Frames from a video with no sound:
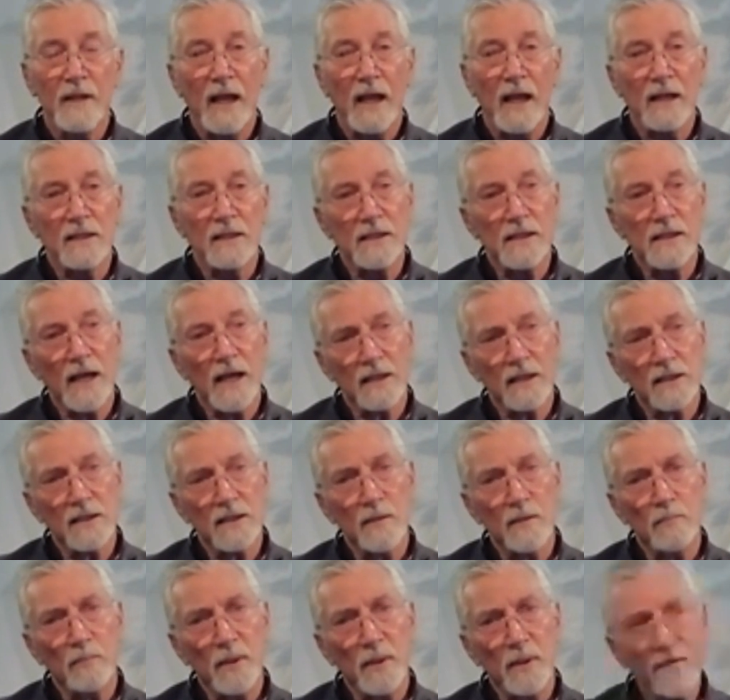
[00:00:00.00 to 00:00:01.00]
And he had an
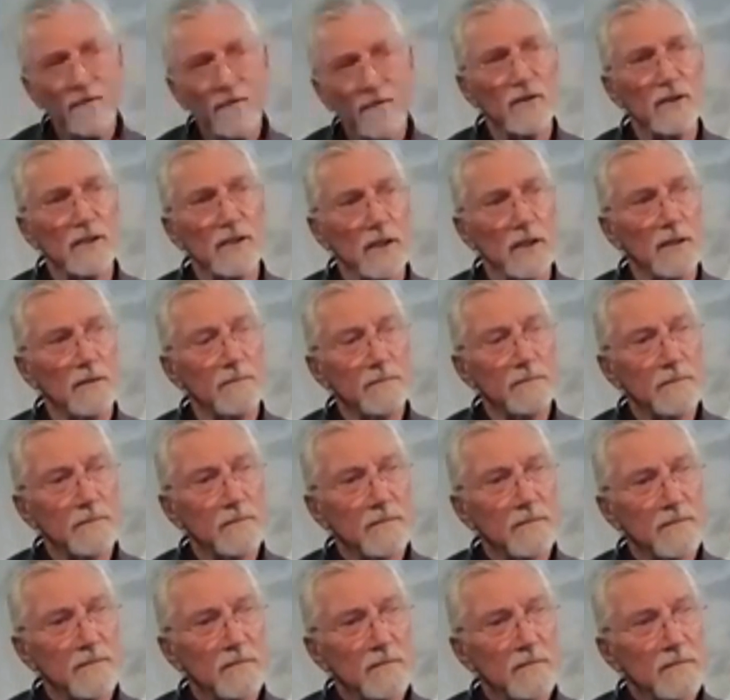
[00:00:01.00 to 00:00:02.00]
epiphany.
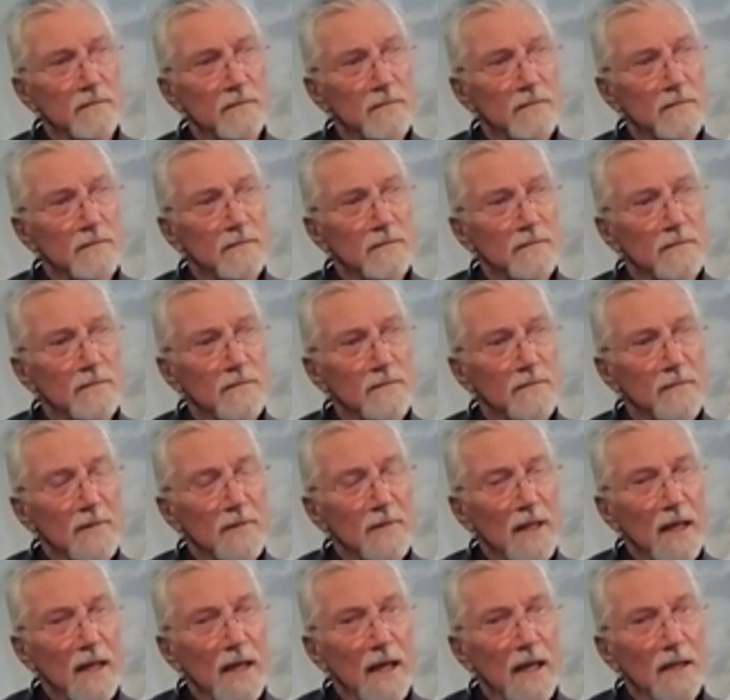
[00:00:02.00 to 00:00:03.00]

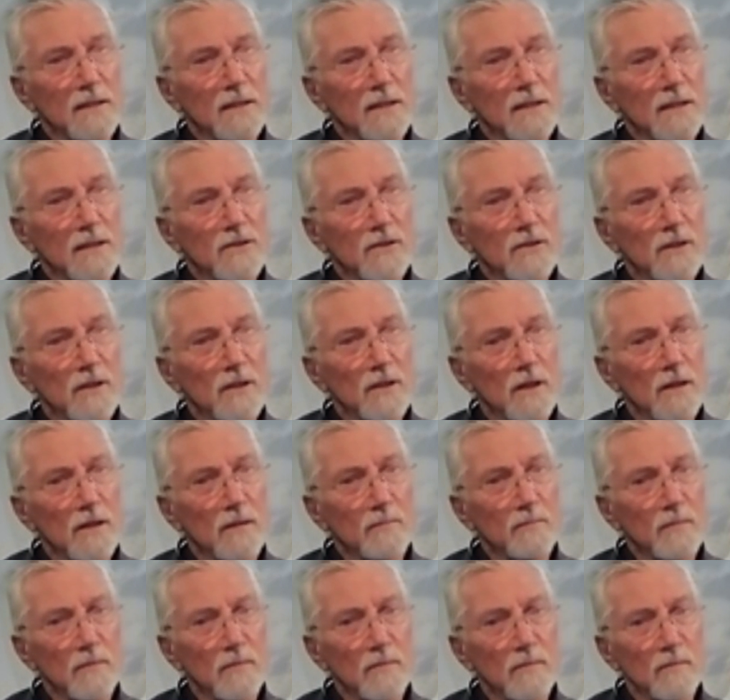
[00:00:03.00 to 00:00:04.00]
And this
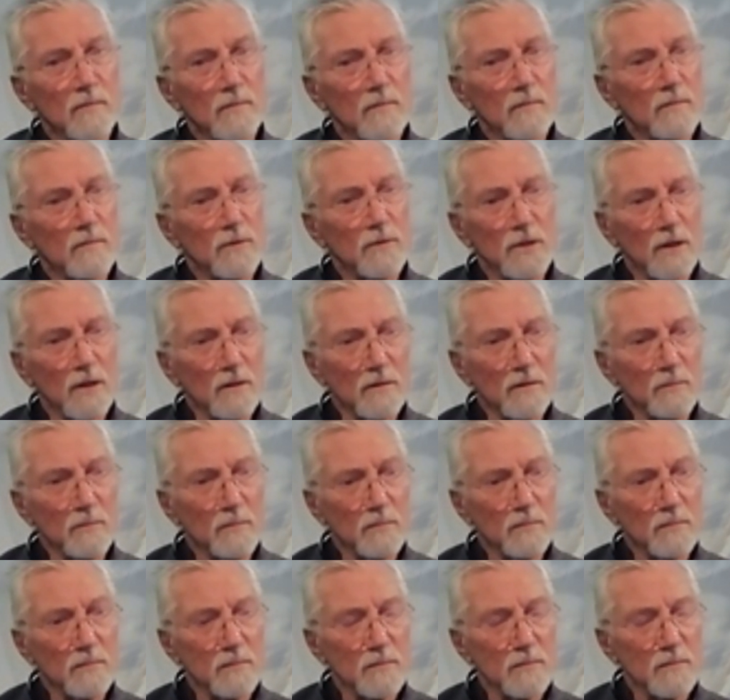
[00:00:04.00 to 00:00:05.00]
young
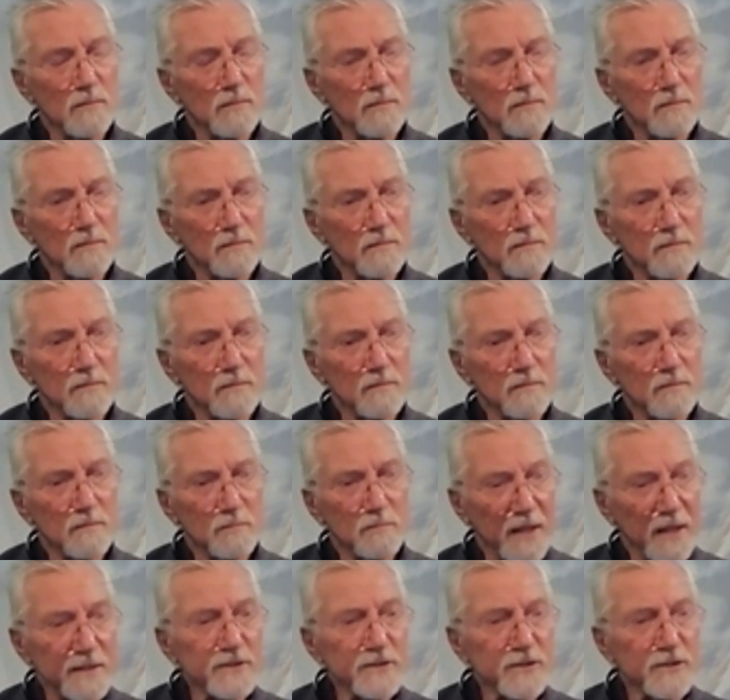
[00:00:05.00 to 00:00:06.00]

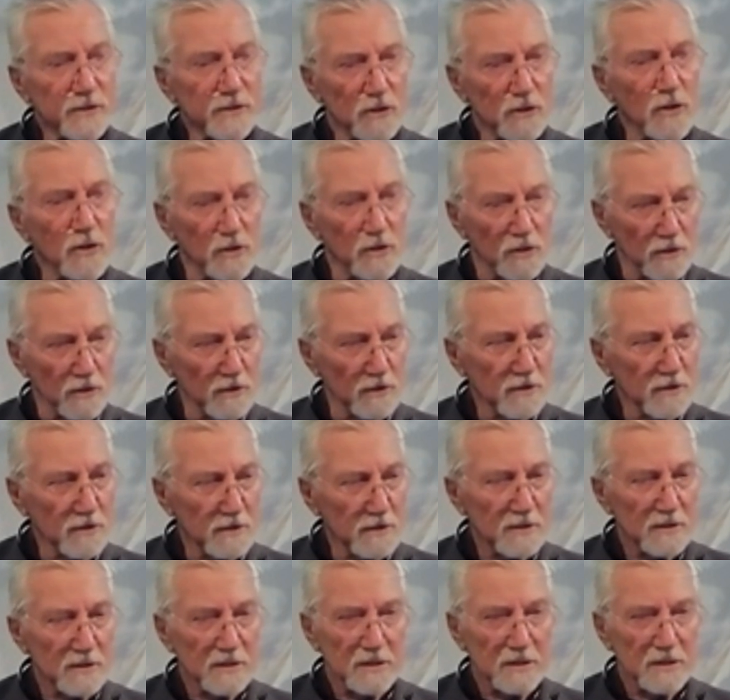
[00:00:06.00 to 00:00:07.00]
peasant girl
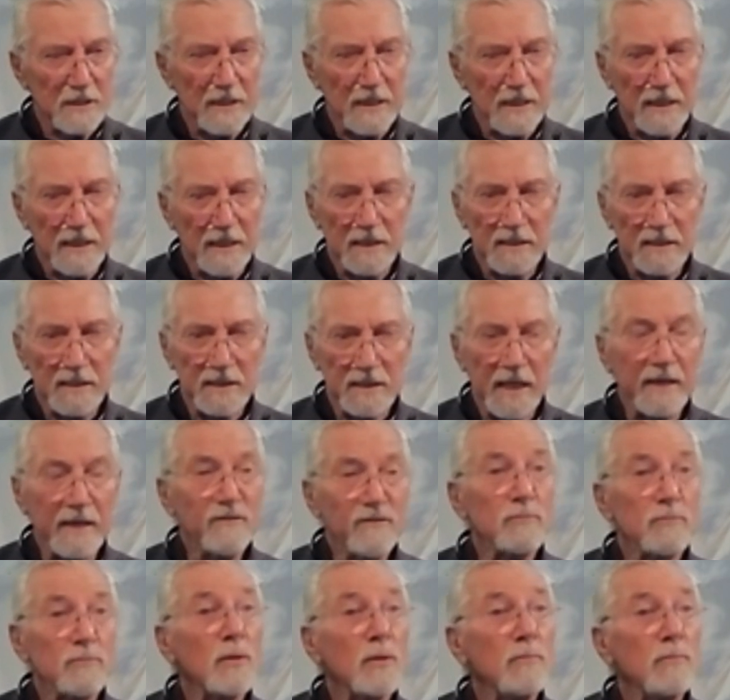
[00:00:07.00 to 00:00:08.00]
gave
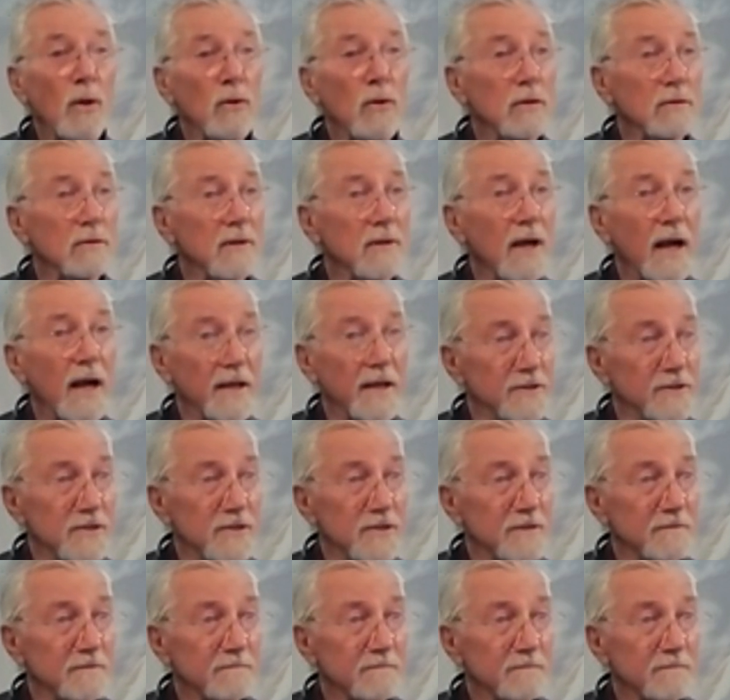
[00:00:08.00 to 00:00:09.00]
him a bowl of
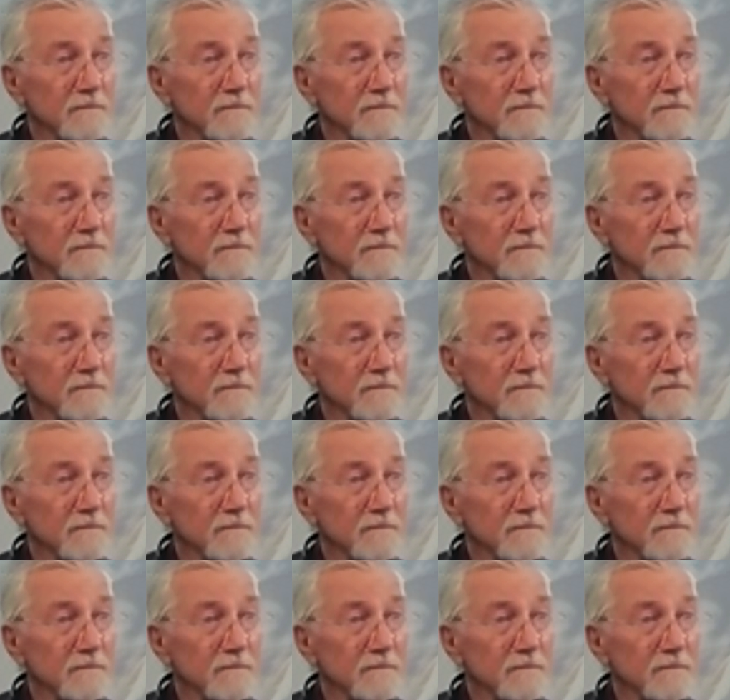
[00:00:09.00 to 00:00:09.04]
rice.